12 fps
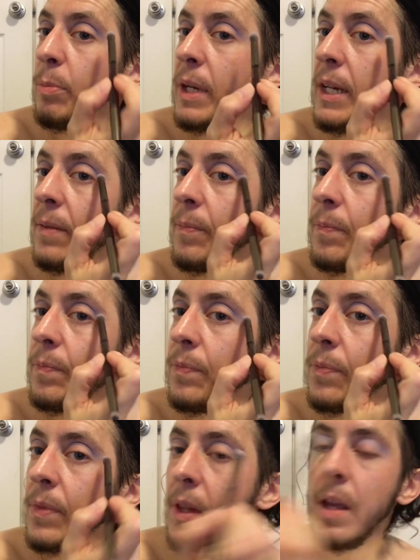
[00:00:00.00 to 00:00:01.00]
bit
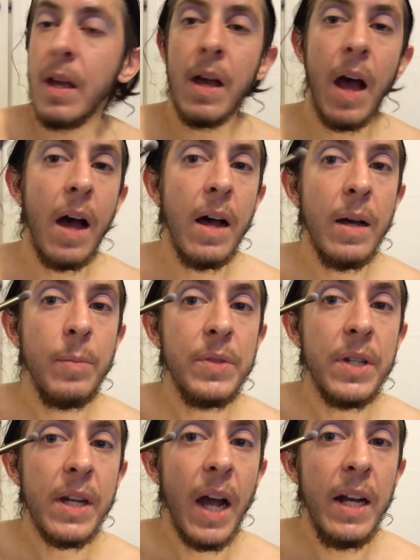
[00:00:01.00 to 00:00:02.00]

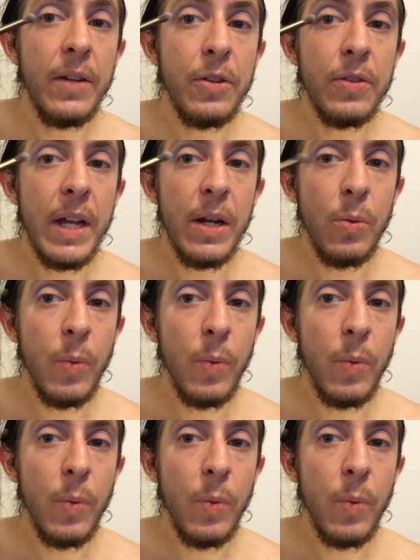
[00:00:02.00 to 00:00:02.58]
to kind of create